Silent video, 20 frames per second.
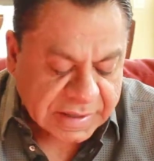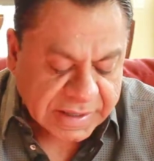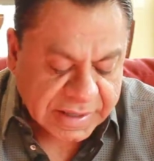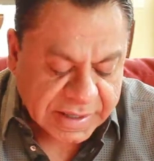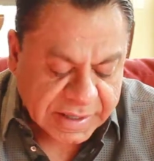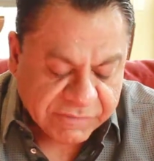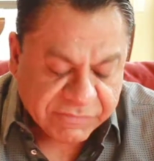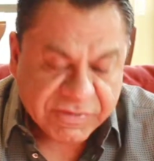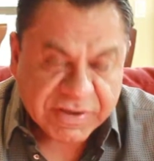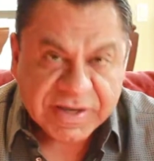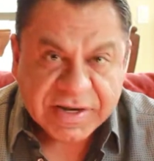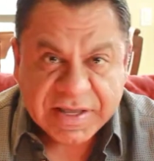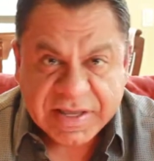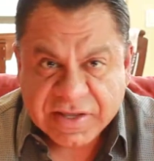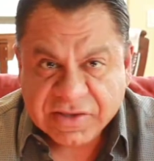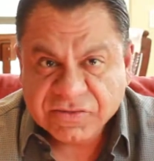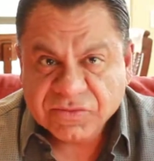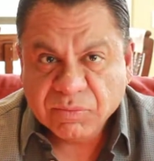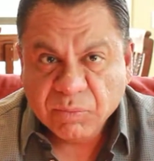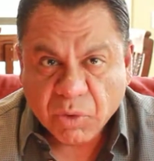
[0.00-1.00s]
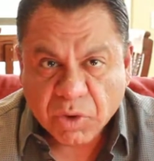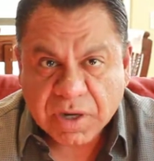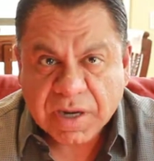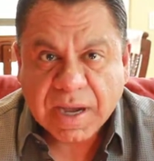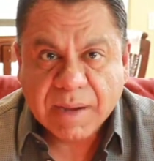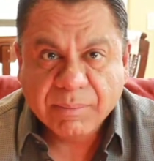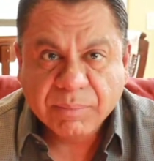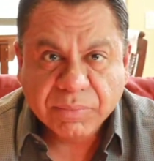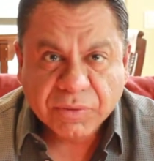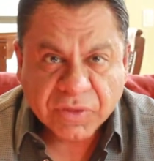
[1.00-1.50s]
If it is more
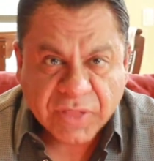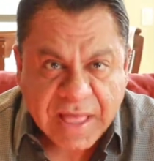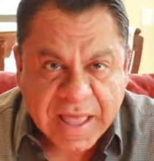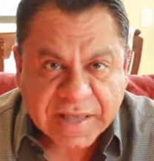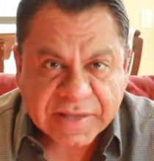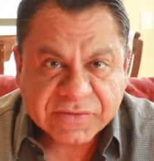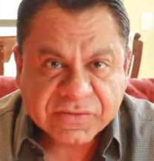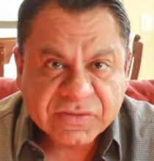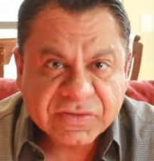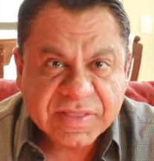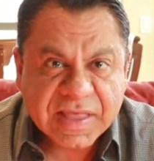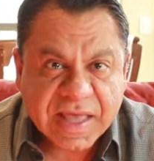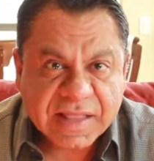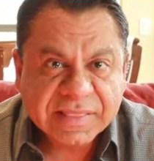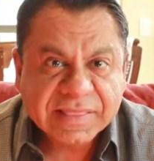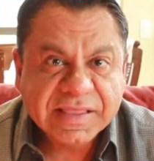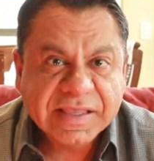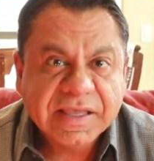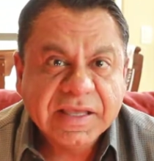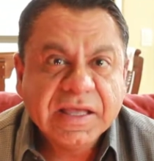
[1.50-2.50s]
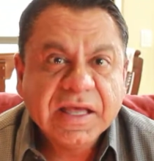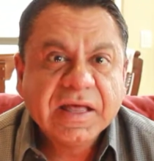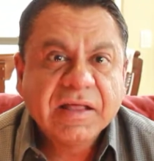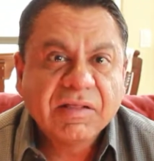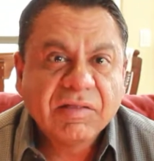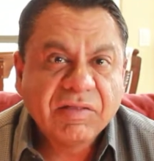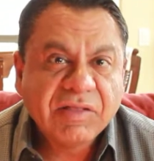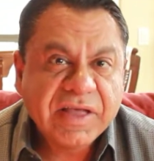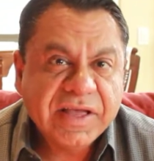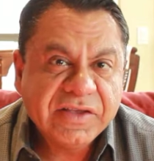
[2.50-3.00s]
complex that the
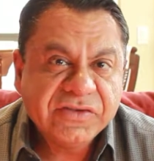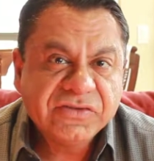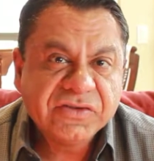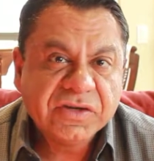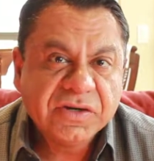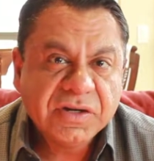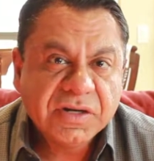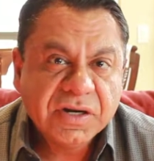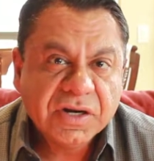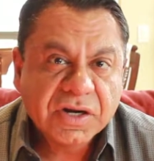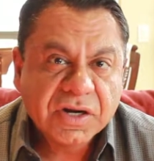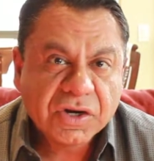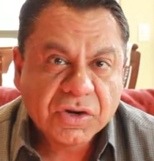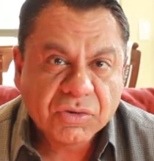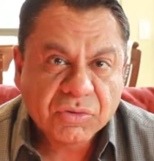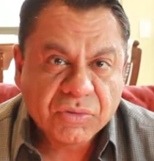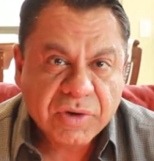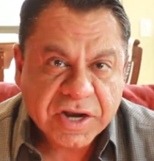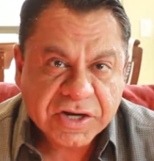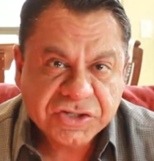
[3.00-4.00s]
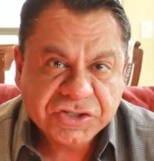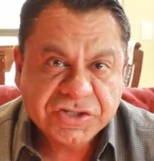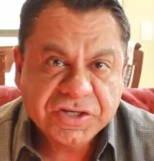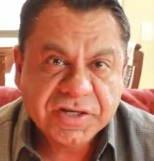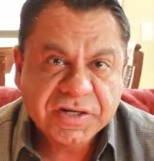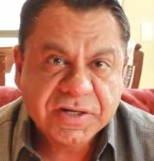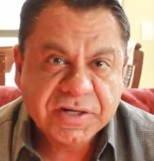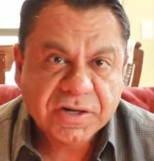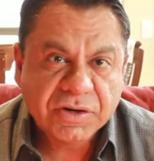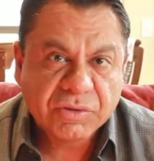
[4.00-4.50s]
laser
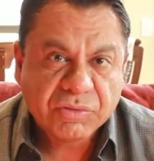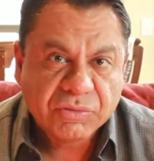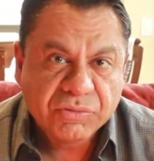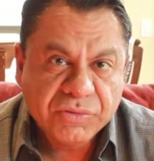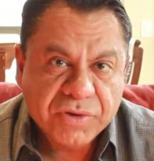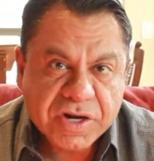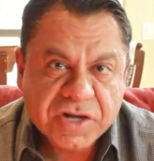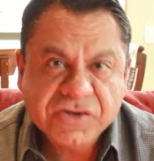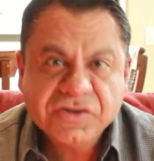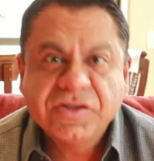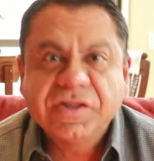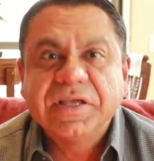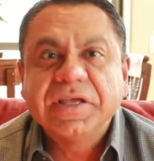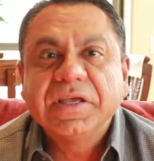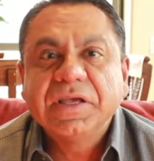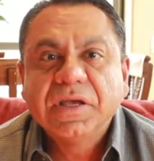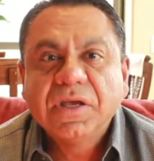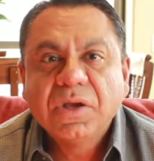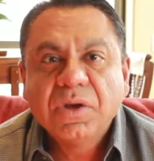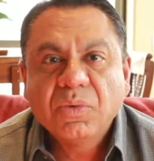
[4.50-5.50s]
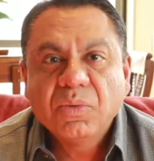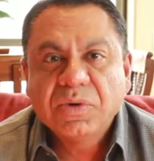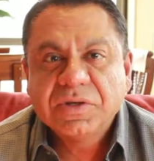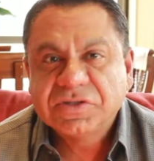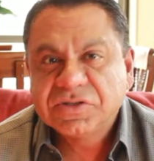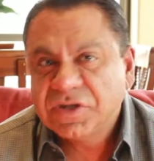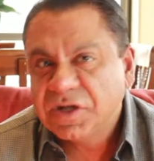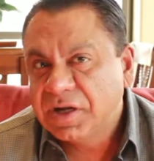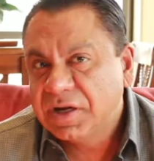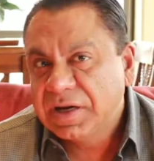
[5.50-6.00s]
correction originally
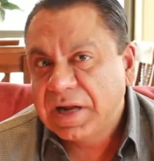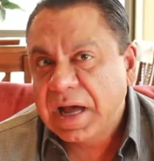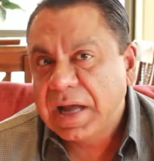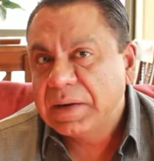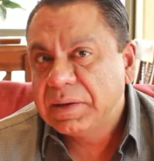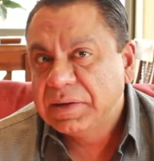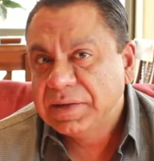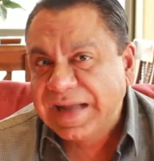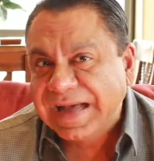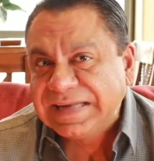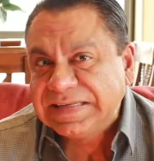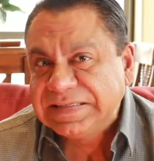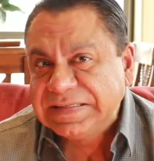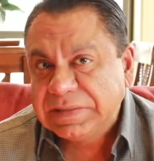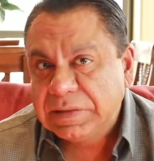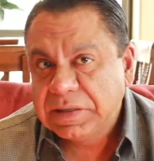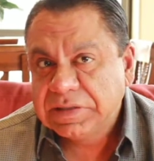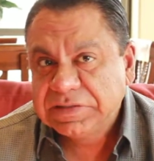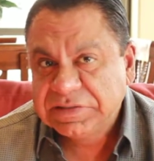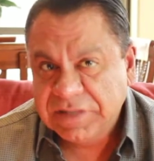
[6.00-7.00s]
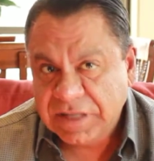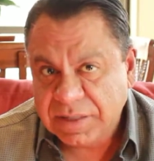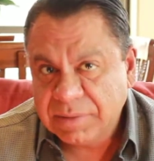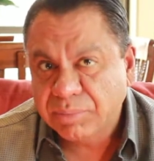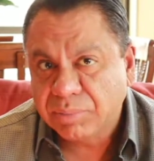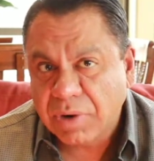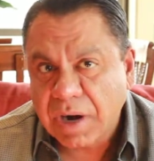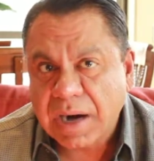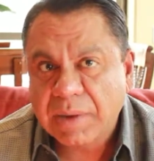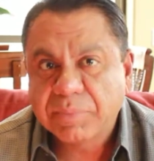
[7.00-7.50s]
was not, not done
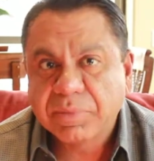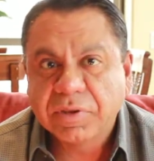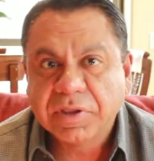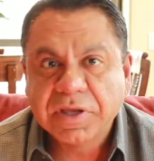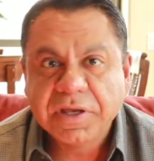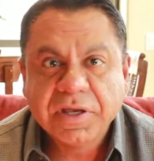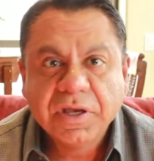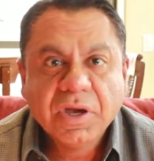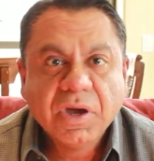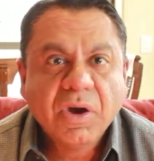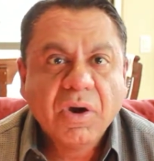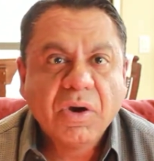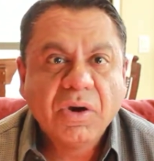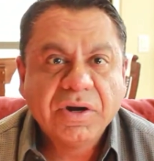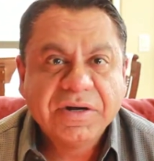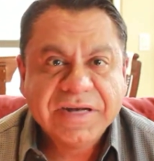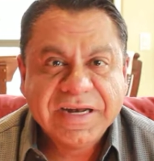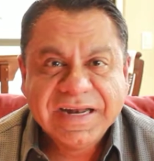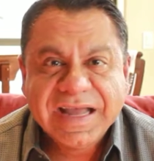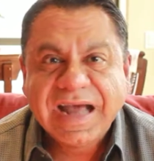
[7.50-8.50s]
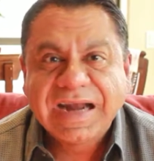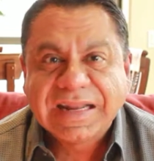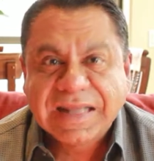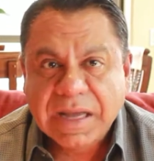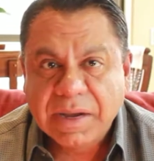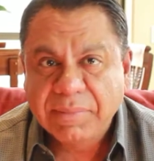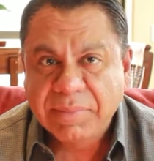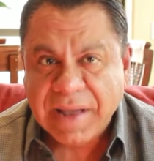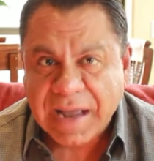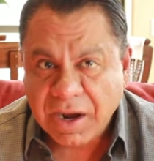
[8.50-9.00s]
properly or did not
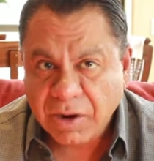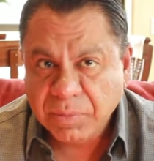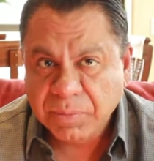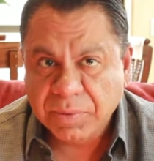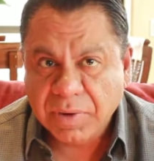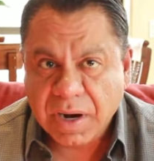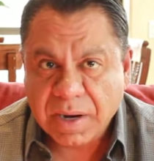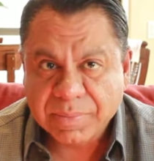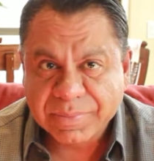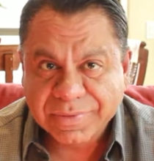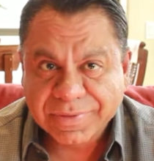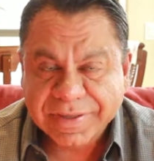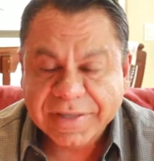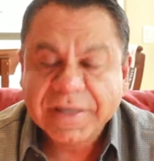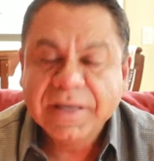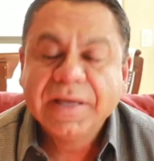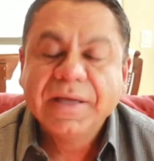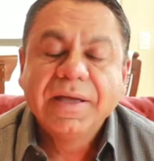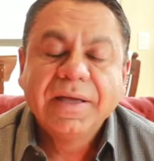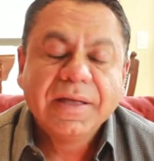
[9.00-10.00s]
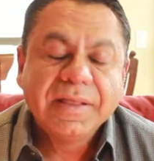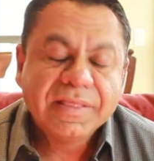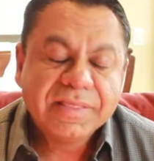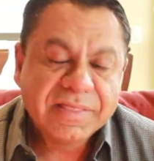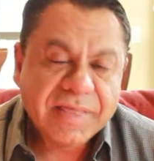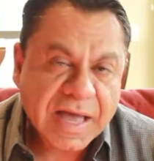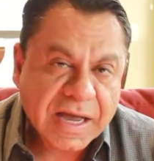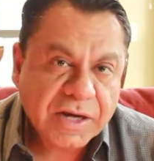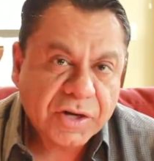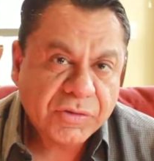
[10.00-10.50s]
come out properly,
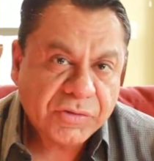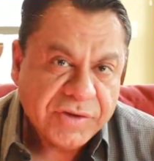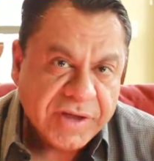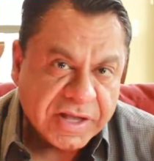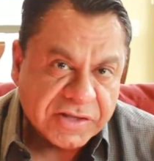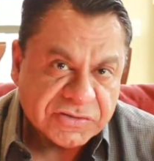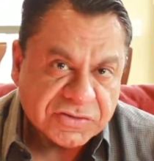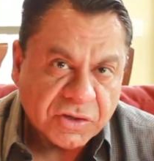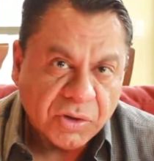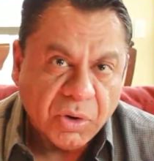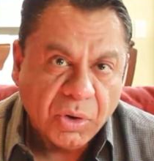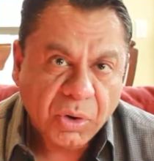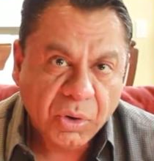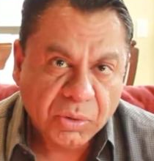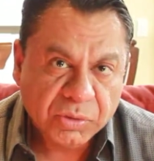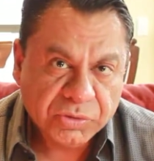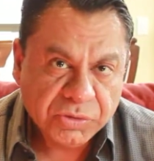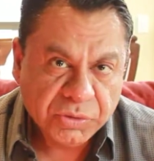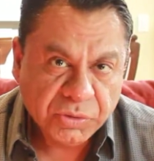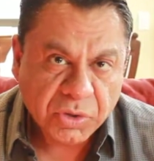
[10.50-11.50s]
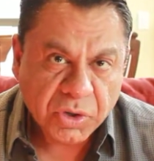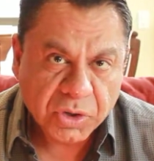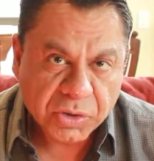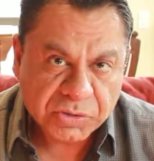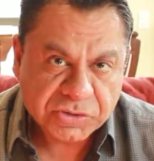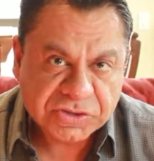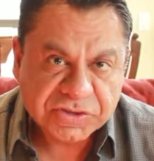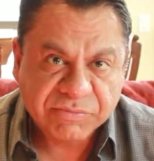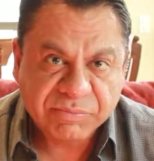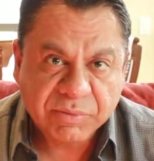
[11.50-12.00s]
that creates a whole new
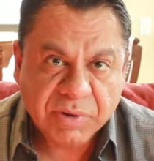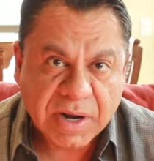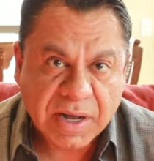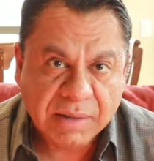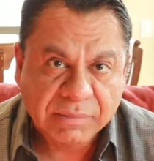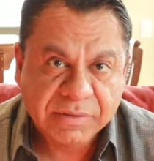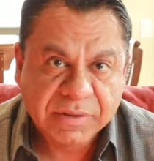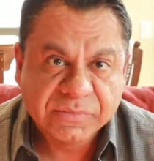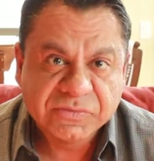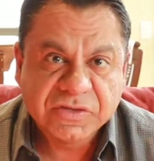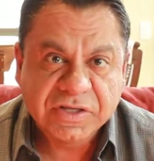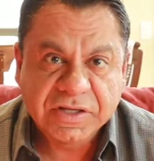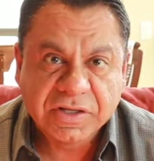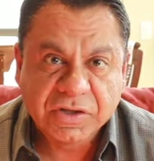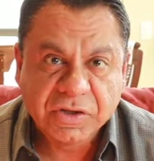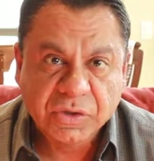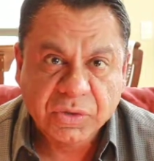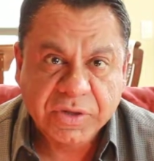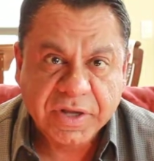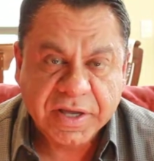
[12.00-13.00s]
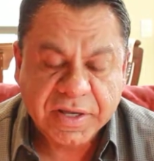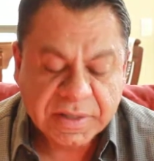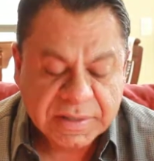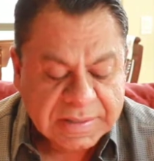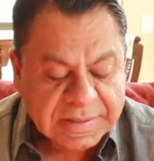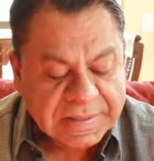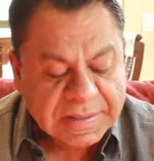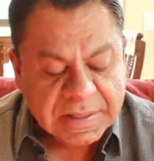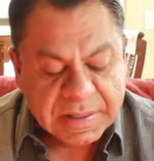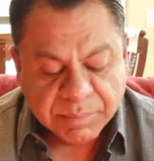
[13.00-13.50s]
host of problems, including
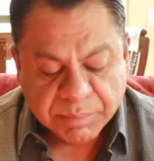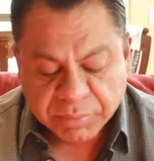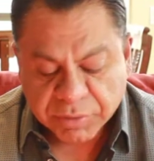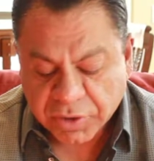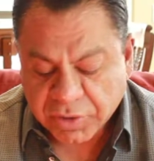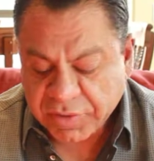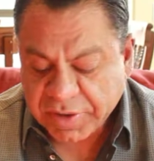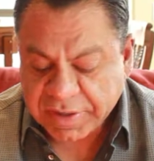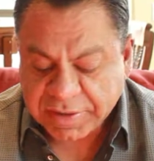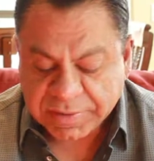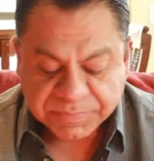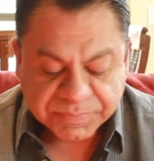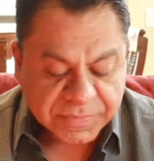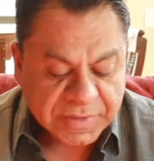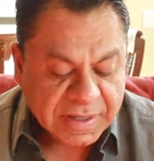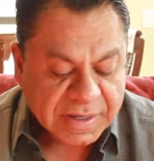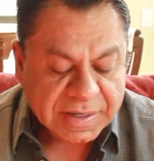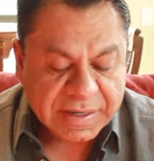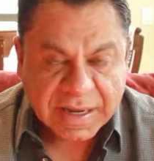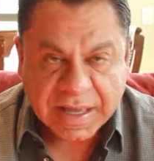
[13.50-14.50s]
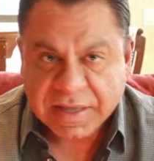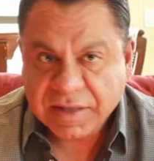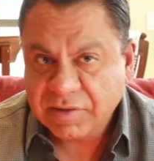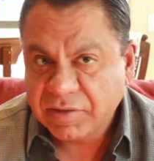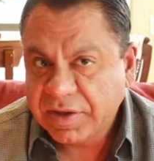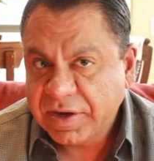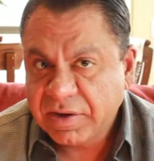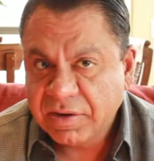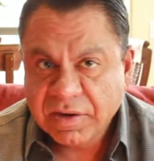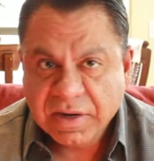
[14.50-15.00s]
blurring, night
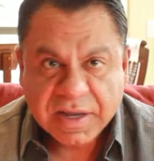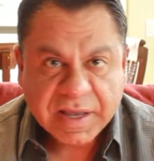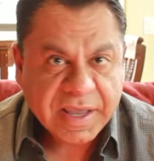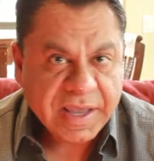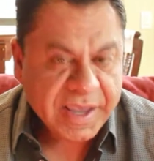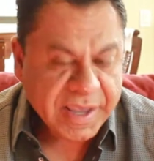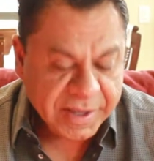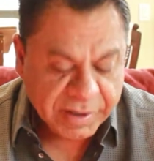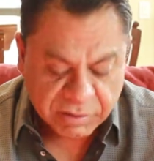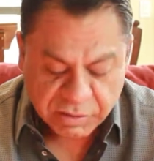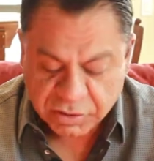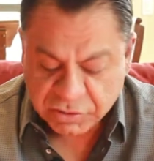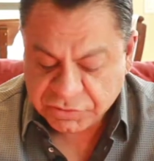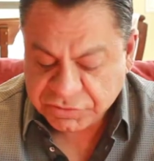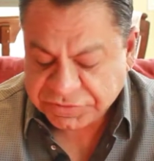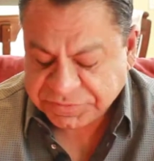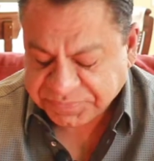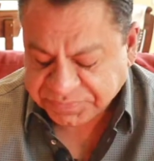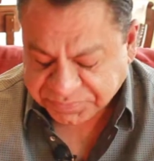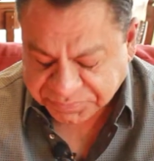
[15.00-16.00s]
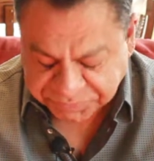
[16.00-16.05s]
glare, halos,